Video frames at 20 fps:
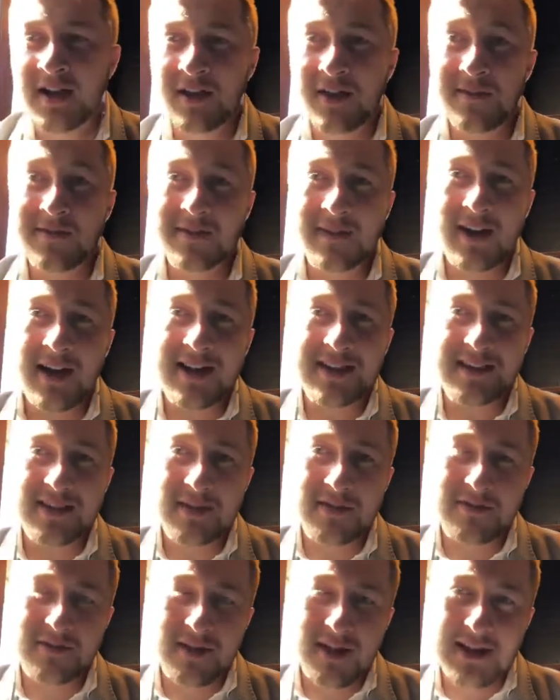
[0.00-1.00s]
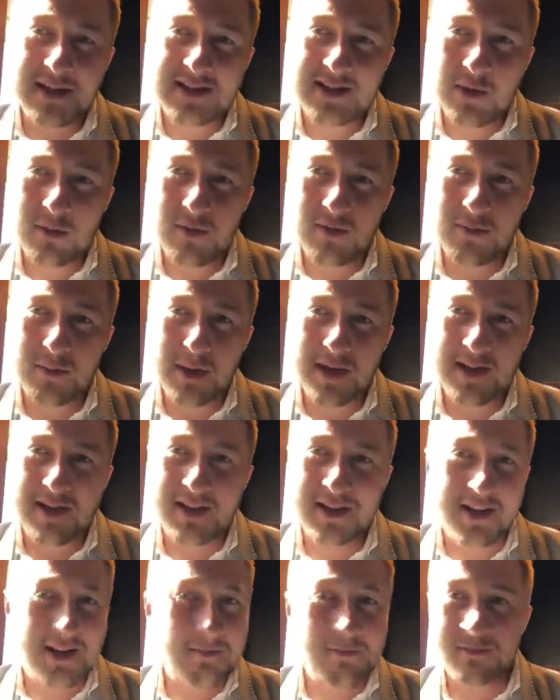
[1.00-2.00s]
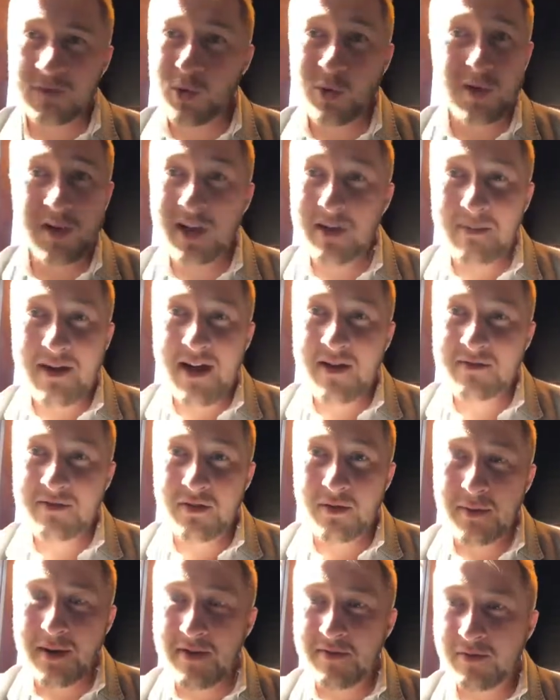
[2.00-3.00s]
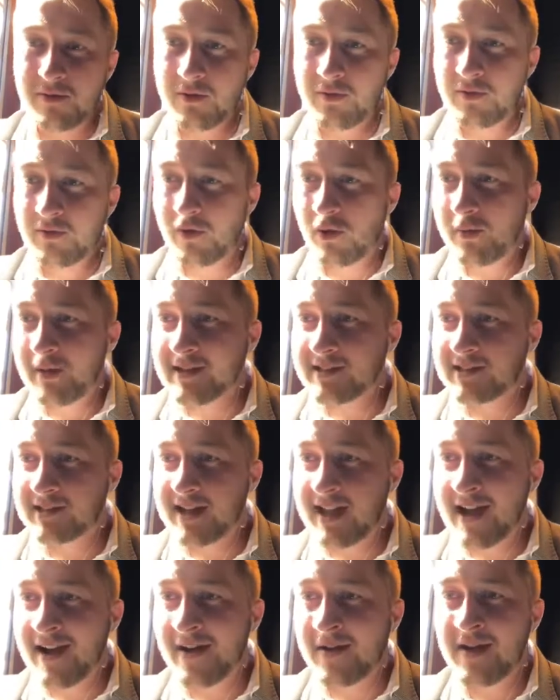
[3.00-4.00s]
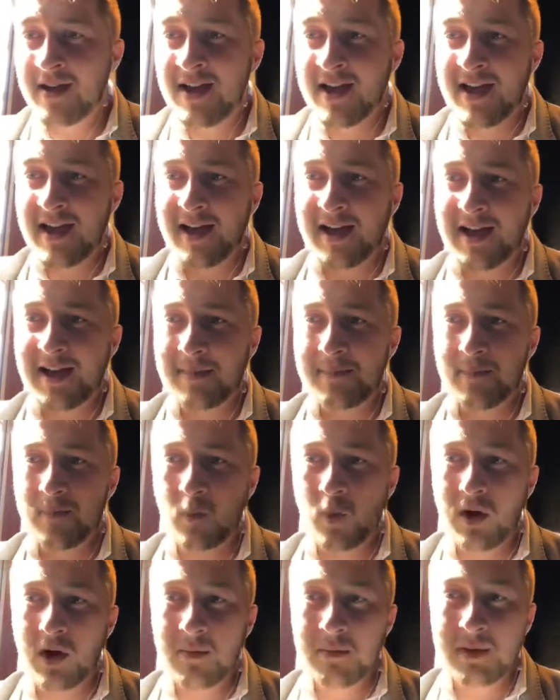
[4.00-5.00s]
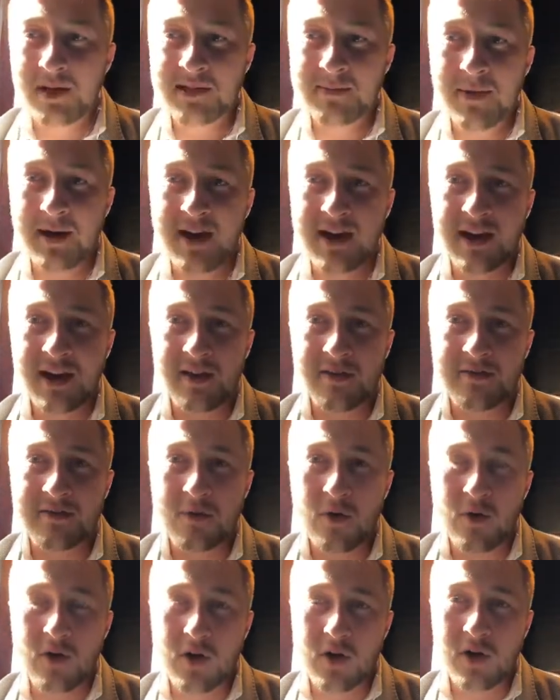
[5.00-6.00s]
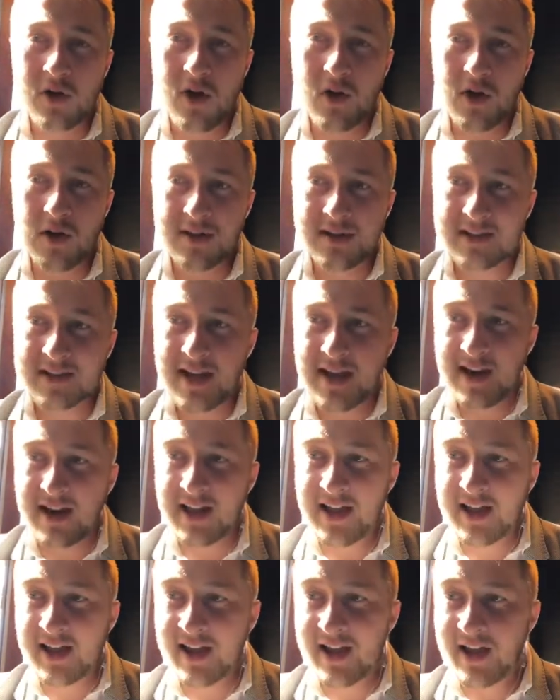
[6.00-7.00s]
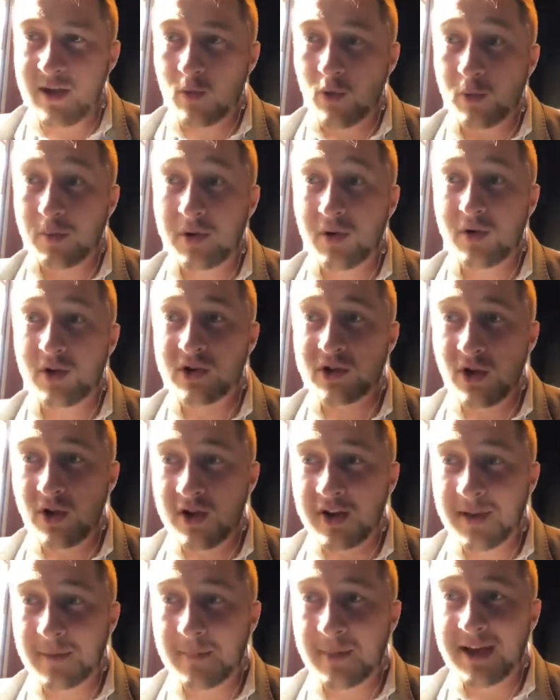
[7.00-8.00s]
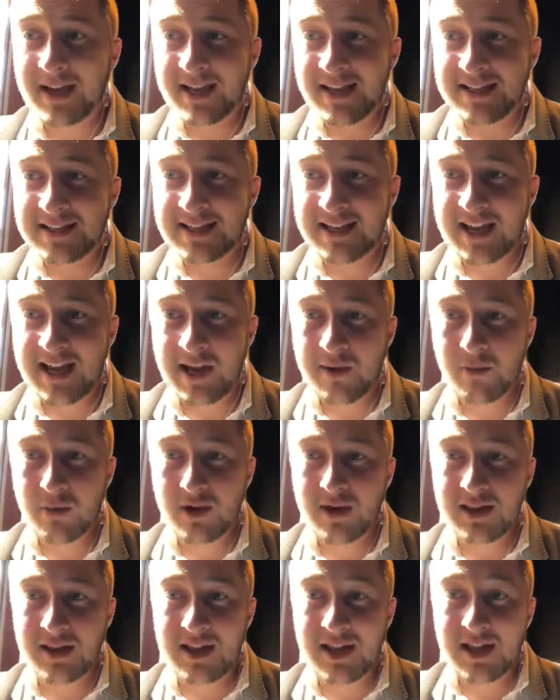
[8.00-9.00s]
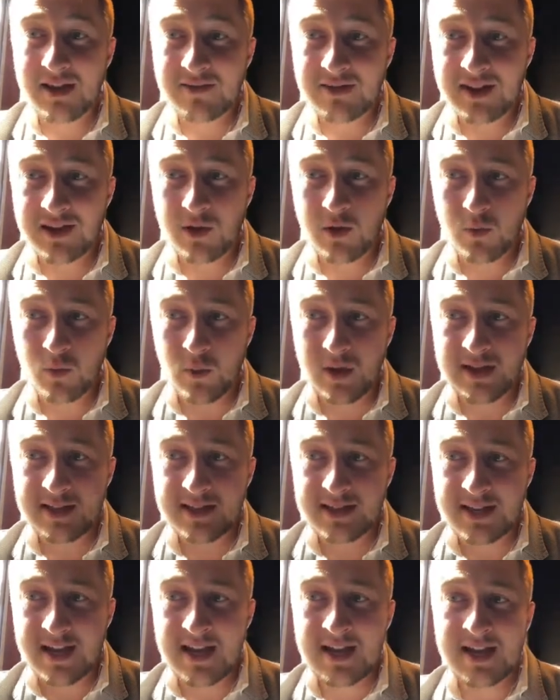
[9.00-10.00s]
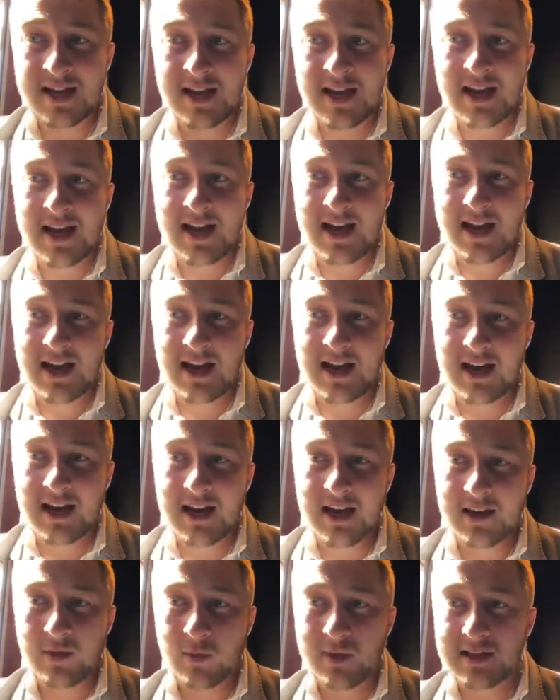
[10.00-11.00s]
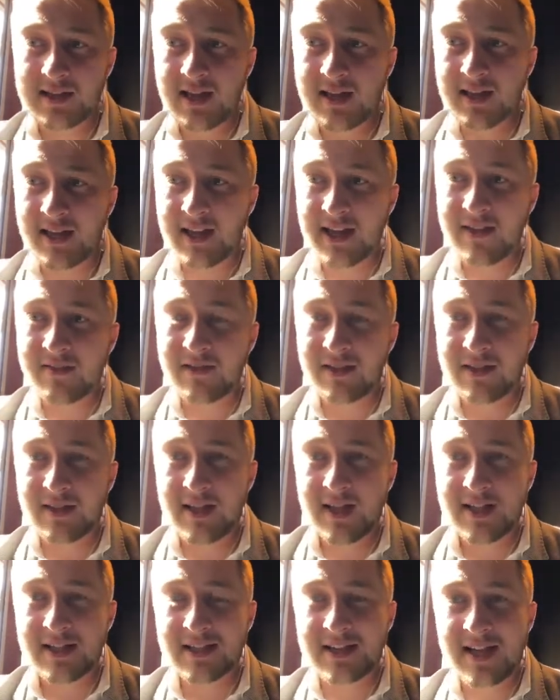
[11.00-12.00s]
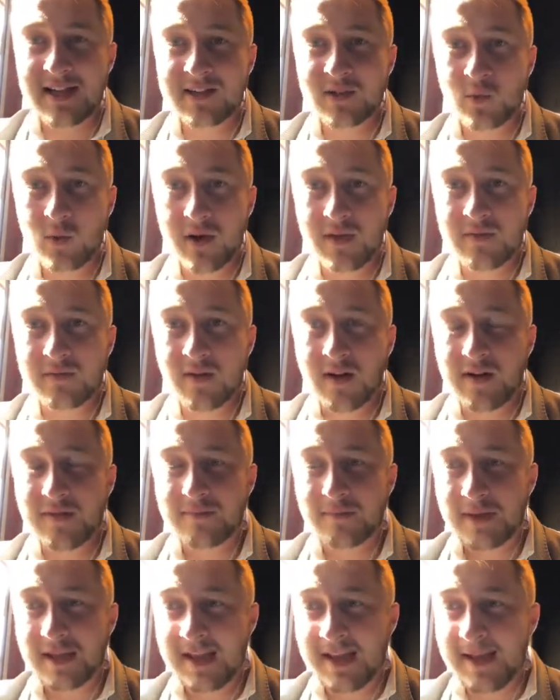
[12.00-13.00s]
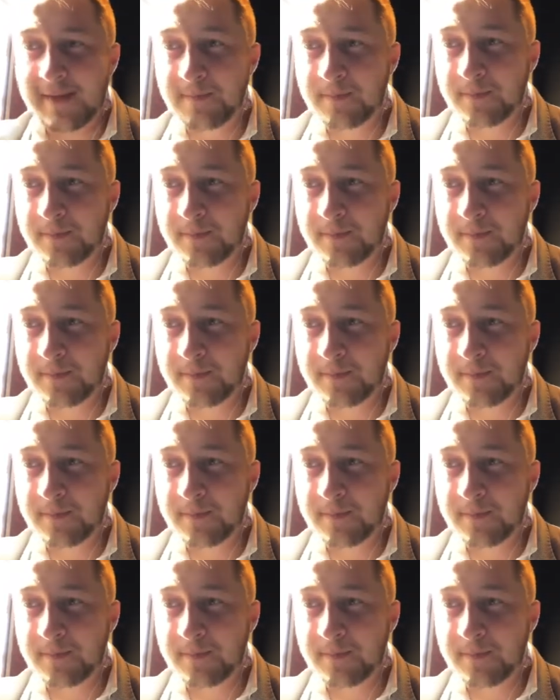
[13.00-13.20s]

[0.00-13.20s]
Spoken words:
The flights that we've been talking about for about four months now. We're going to be departing at 4 o'clock on Saturday, and we'll be returning back into Canberra in the evening on Wednesday the 11th at 10:25 p.m.